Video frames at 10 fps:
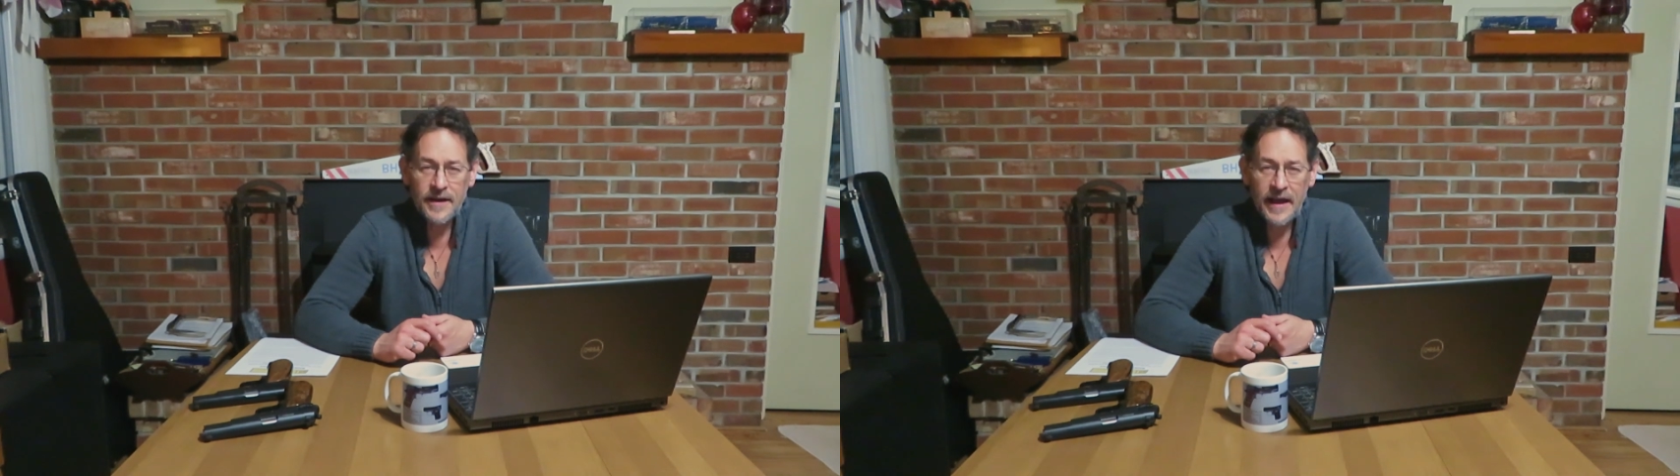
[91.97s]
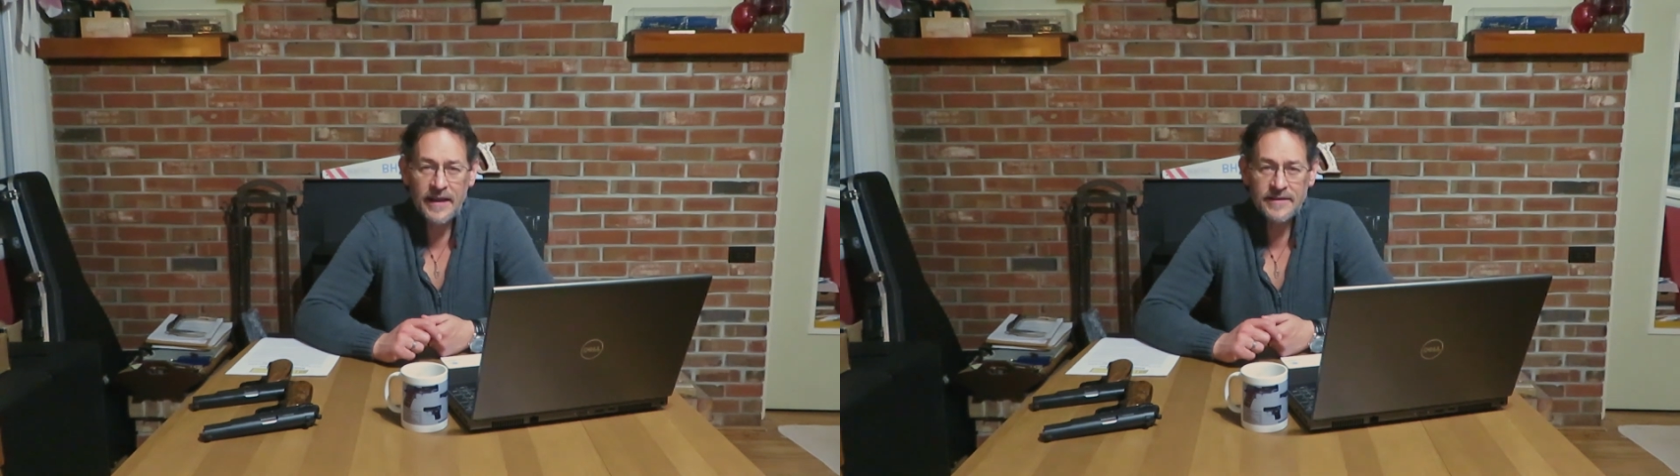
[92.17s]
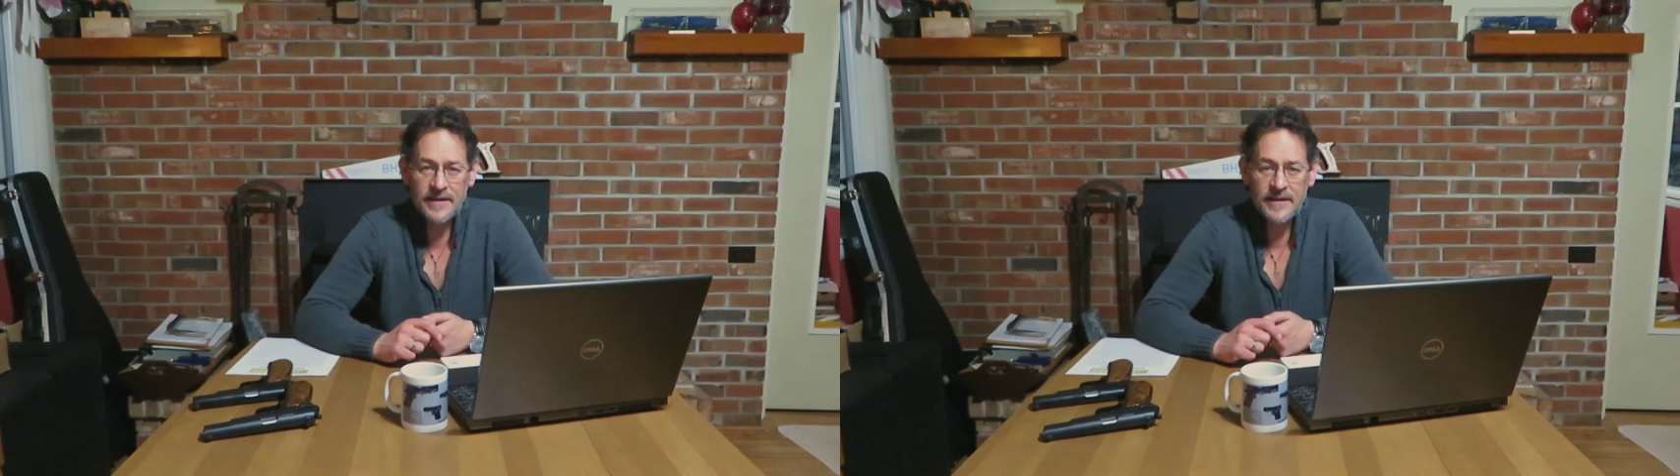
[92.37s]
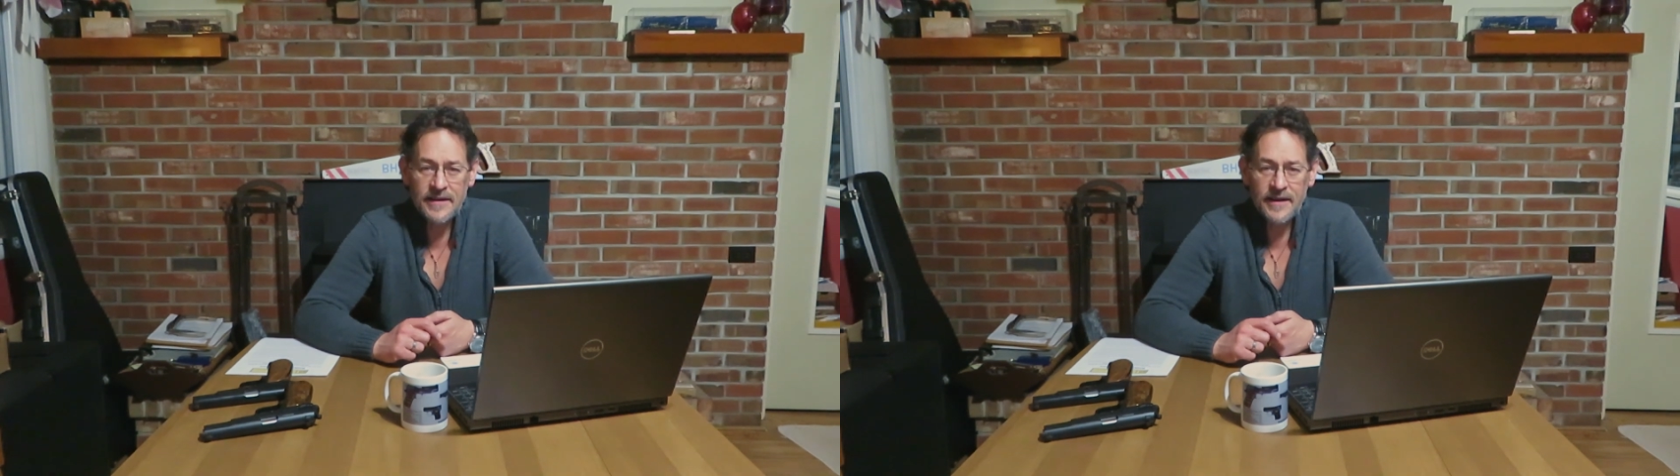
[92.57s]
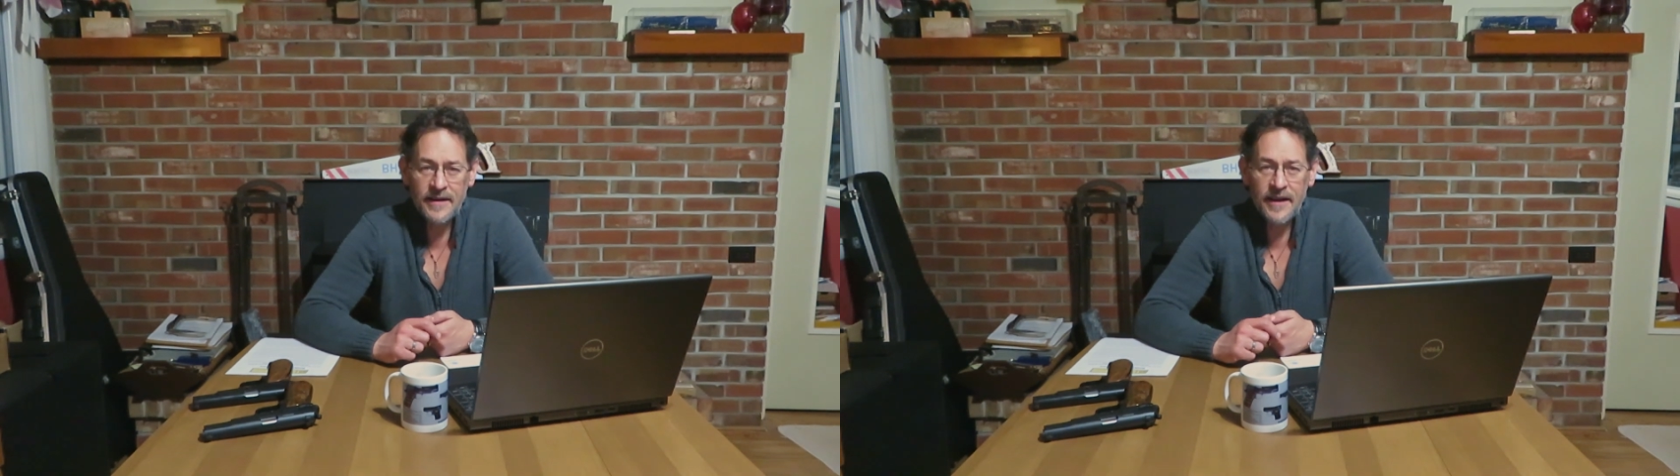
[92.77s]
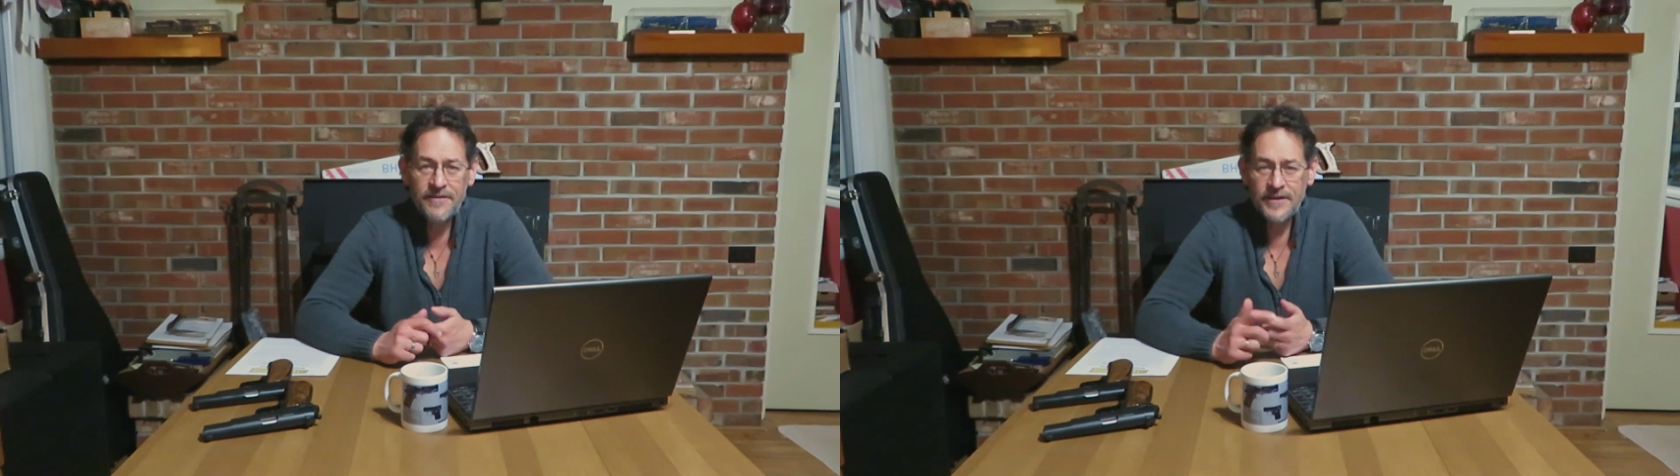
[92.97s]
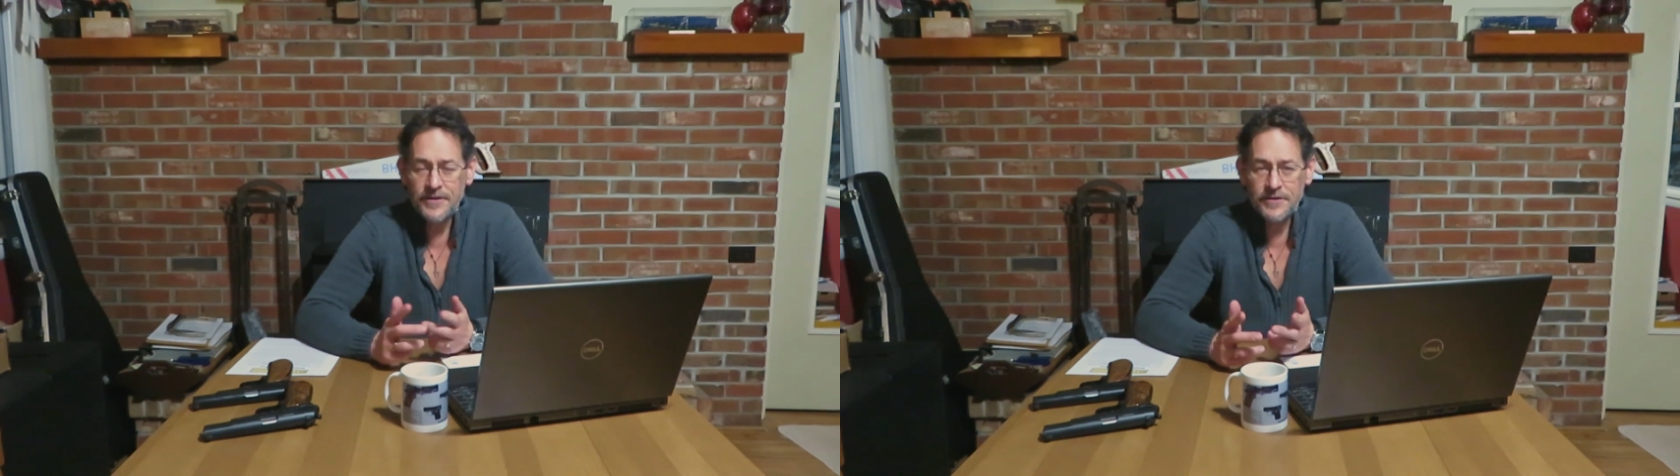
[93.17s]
at the FN